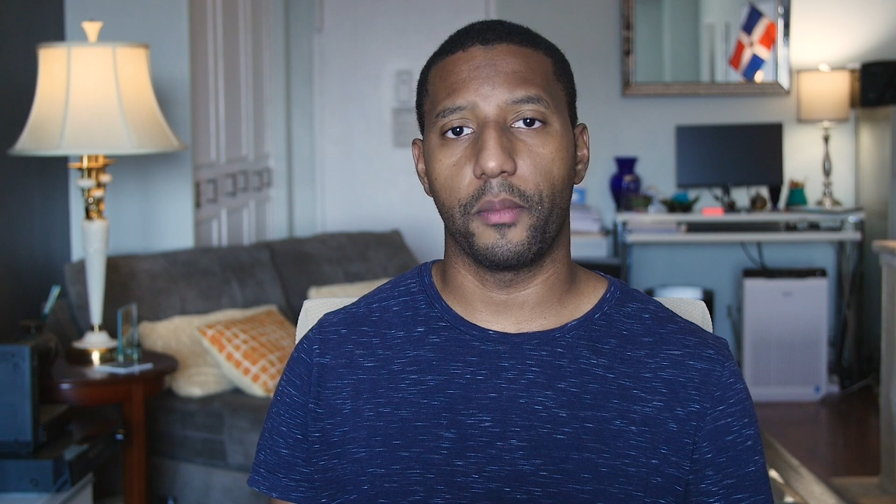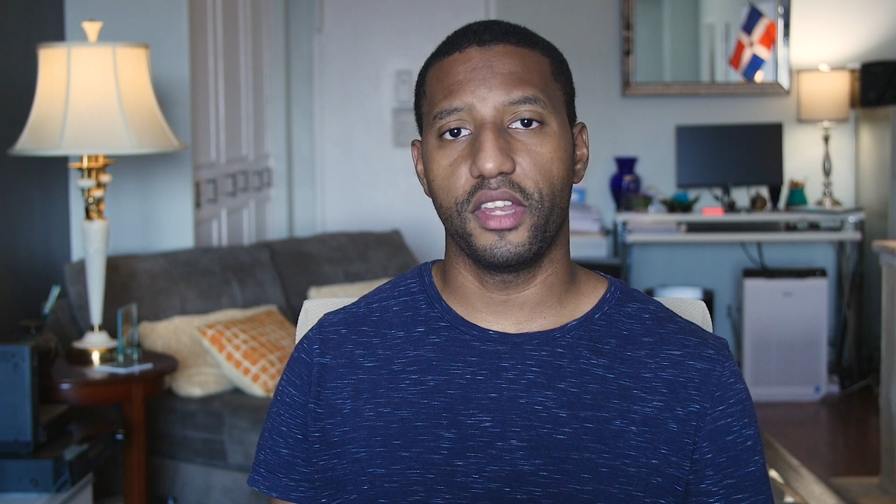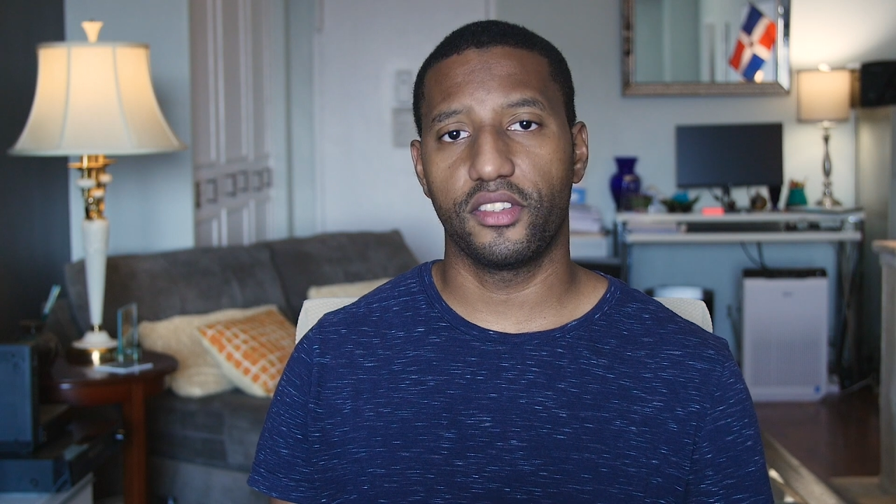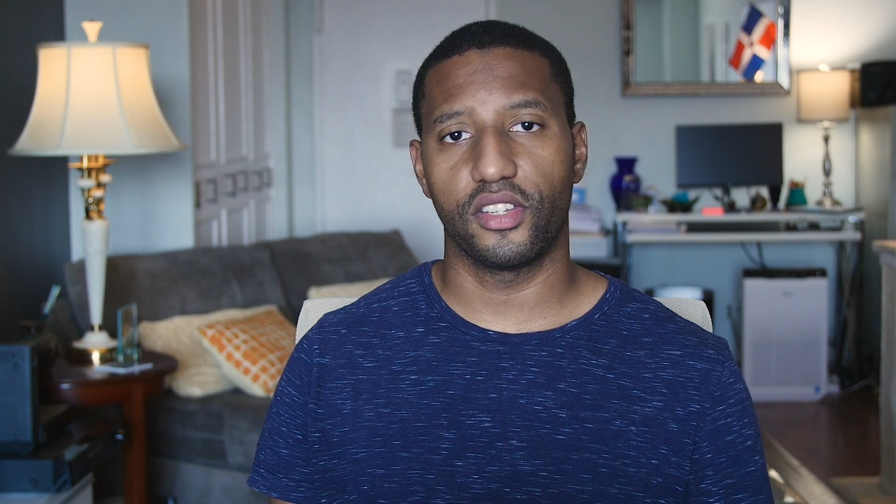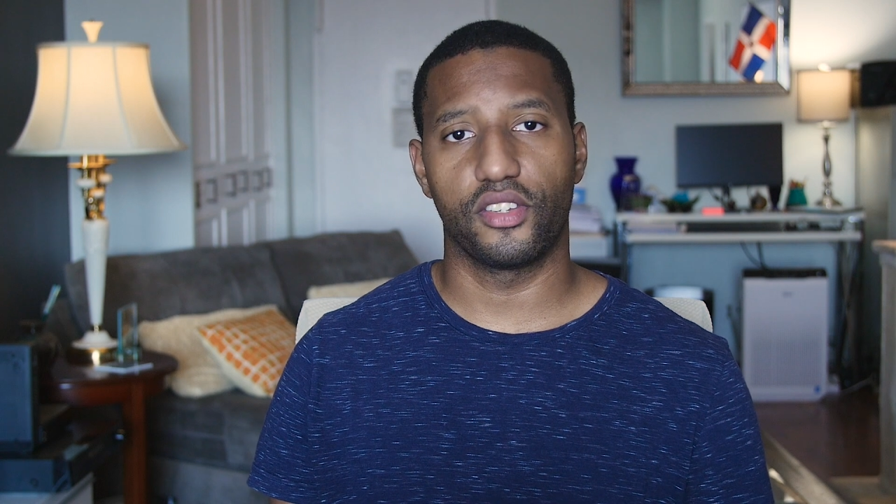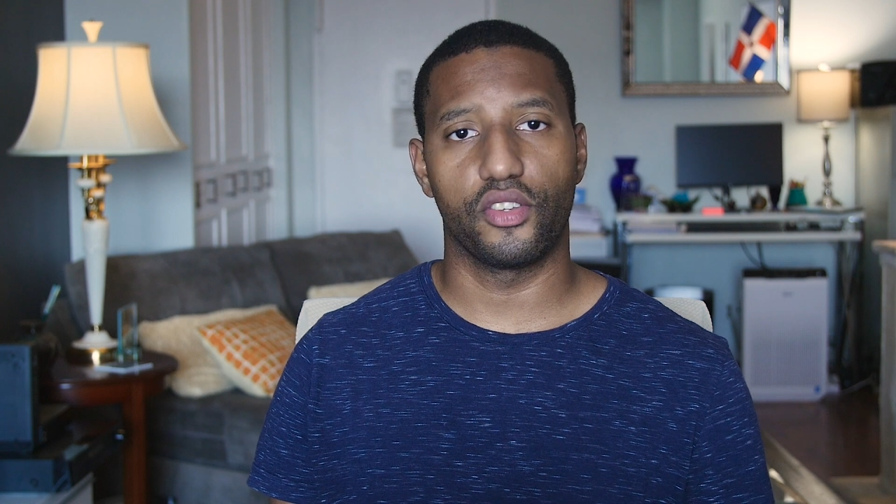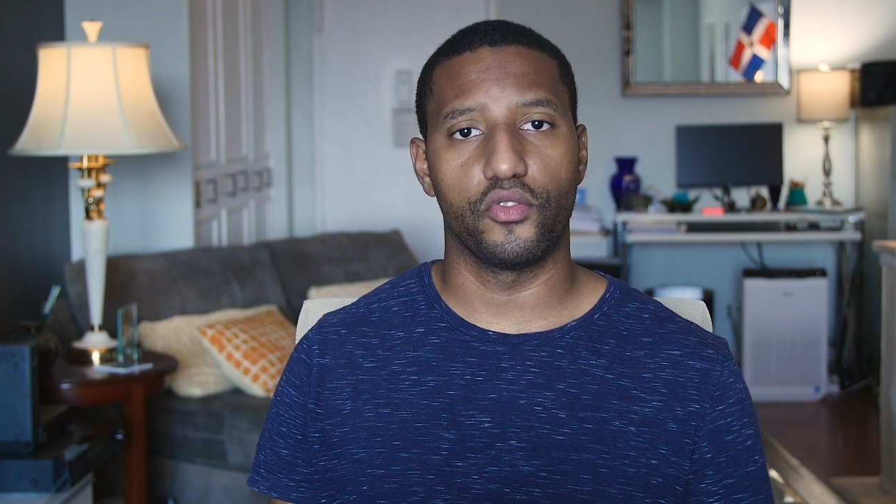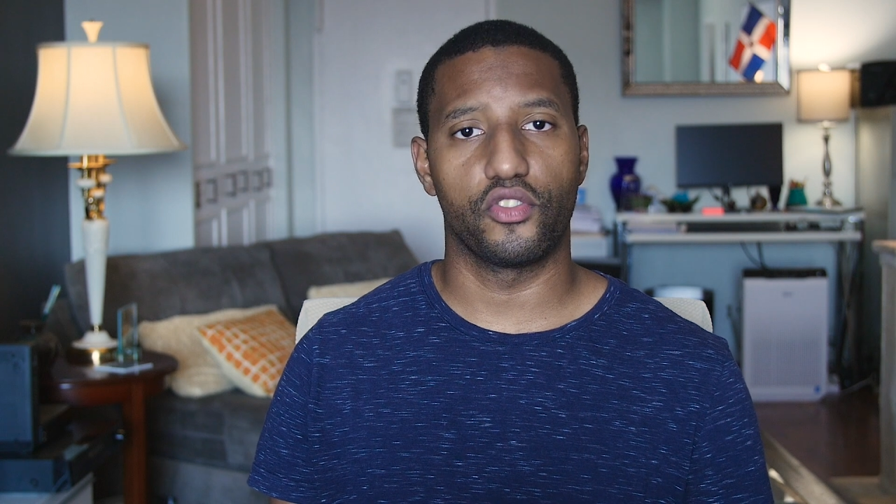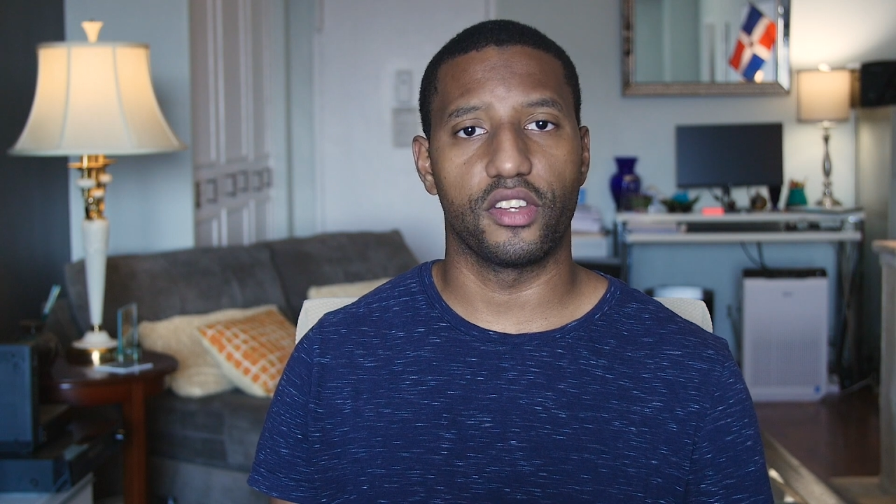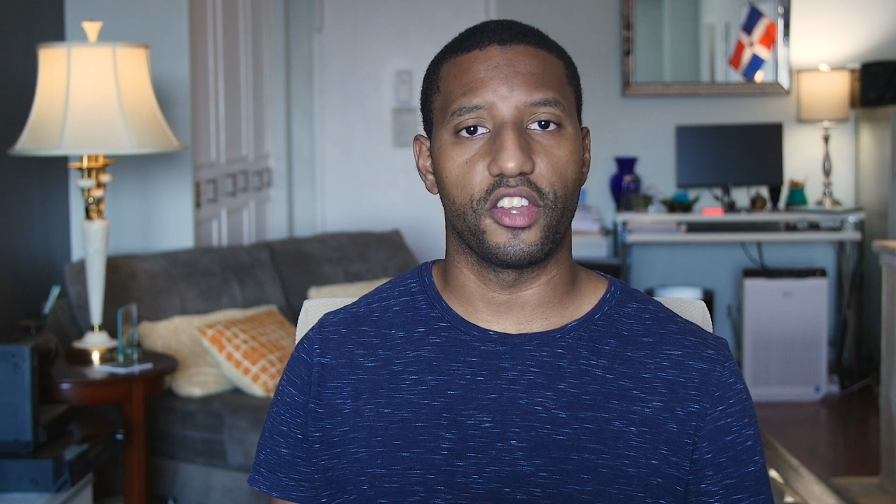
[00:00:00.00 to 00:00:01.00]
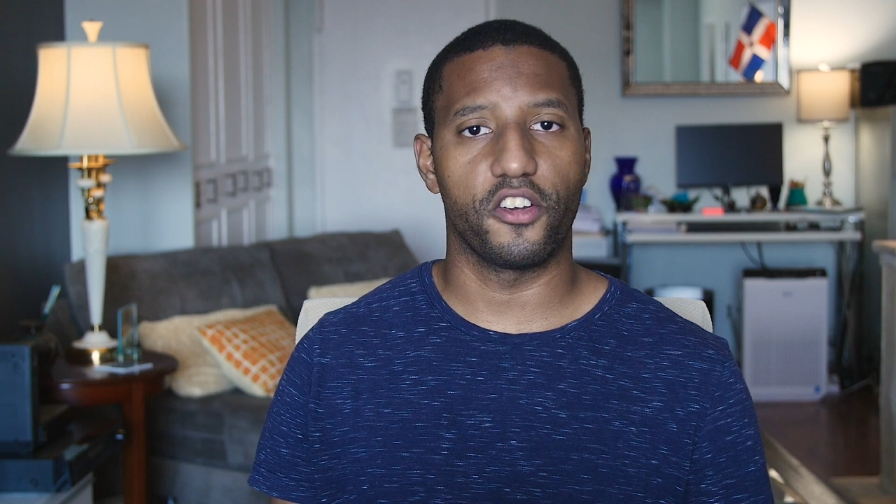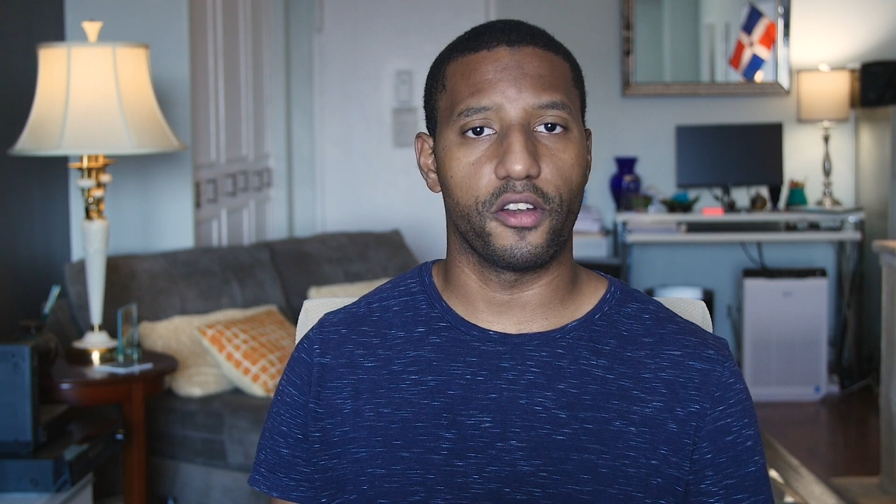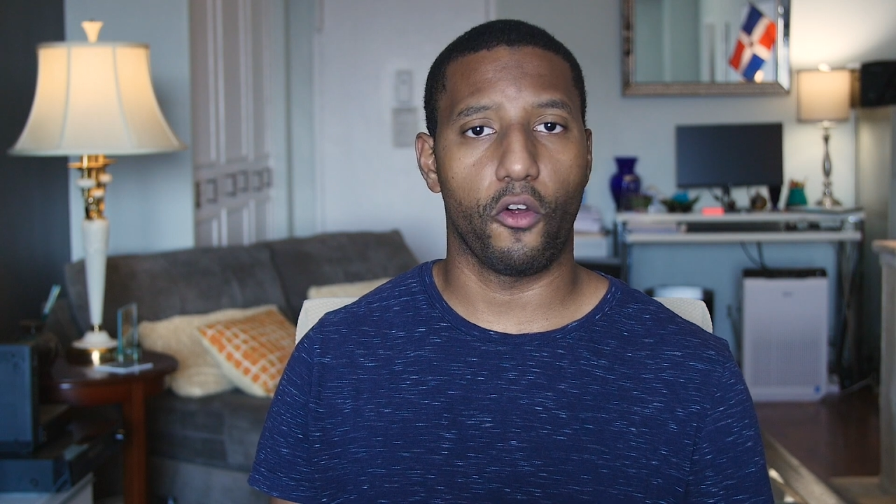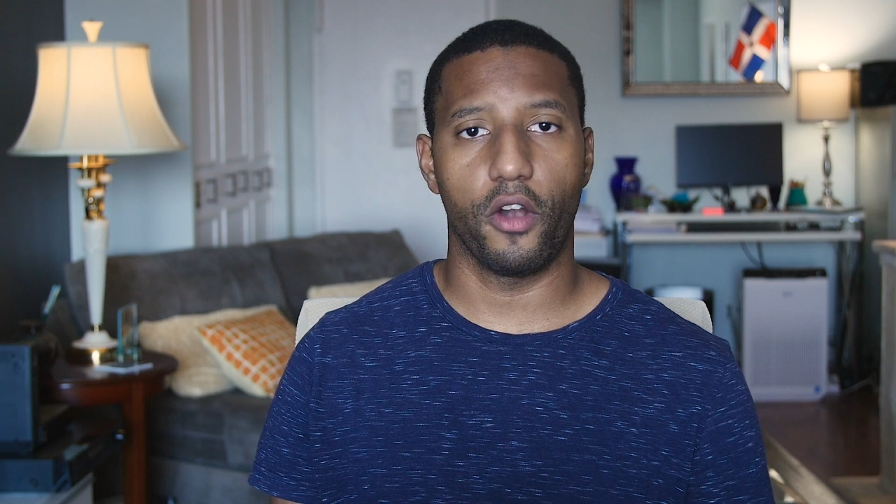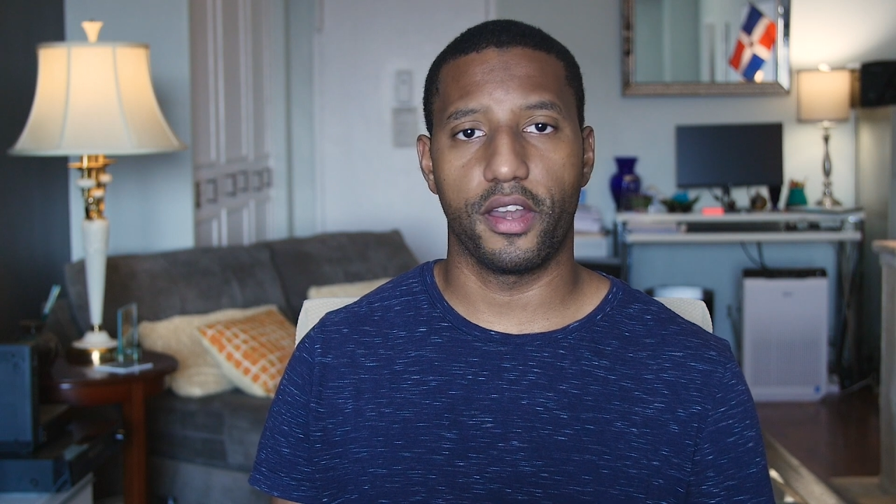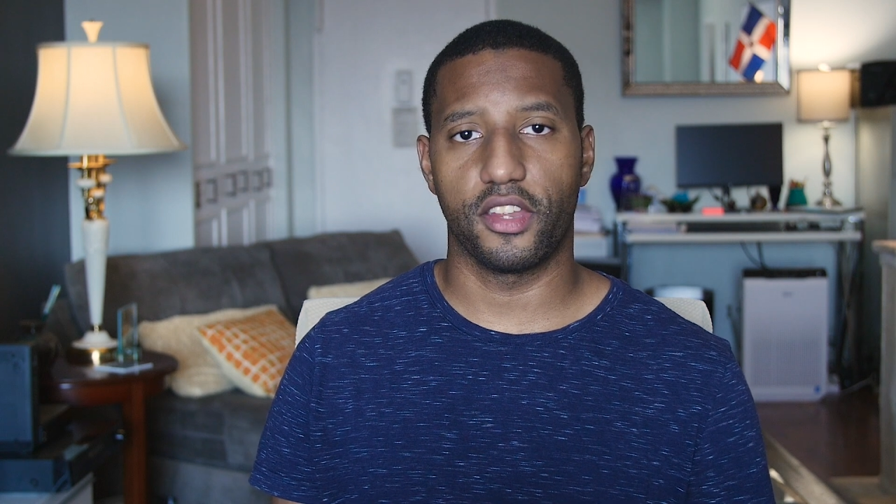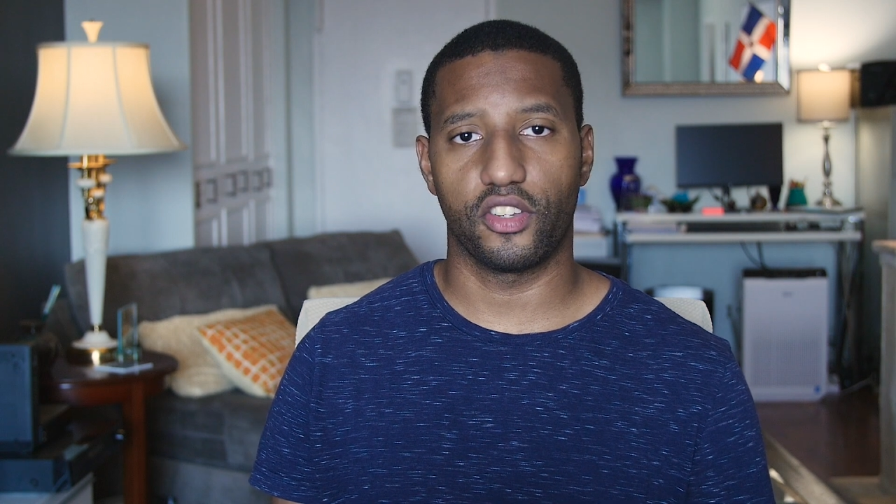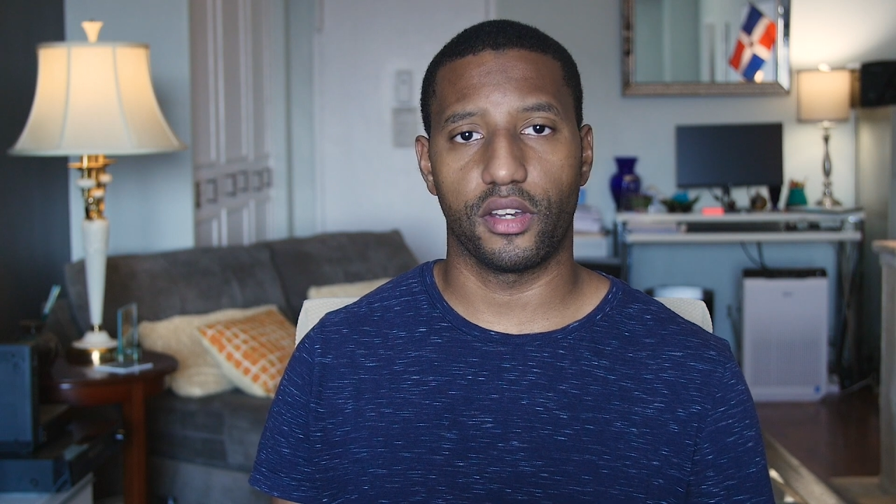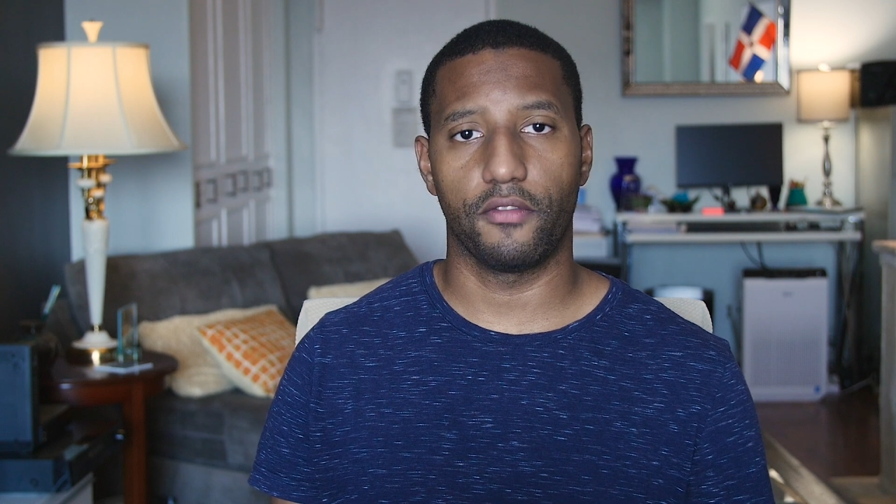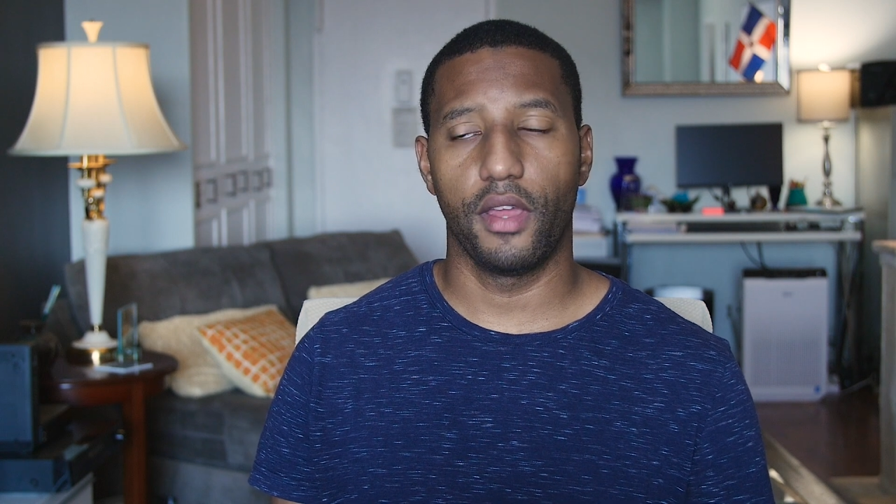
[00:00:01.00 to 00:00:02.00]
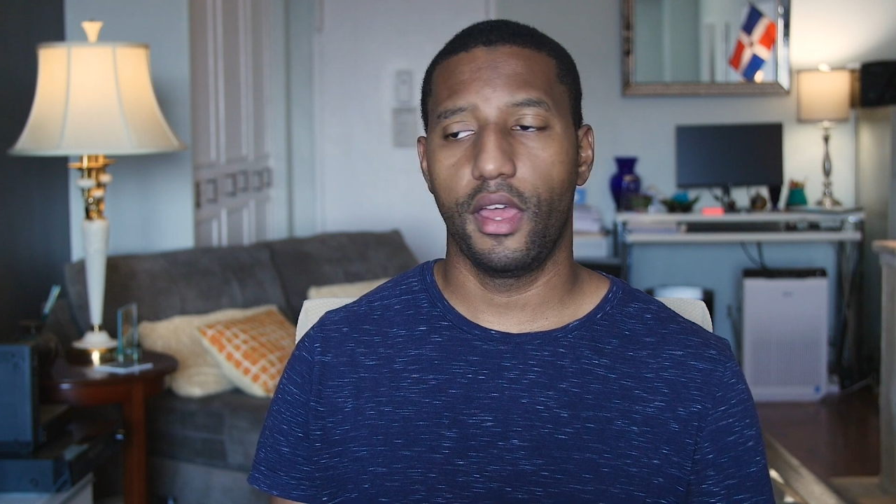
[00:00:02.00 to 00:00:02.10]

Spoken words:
institution, or initiative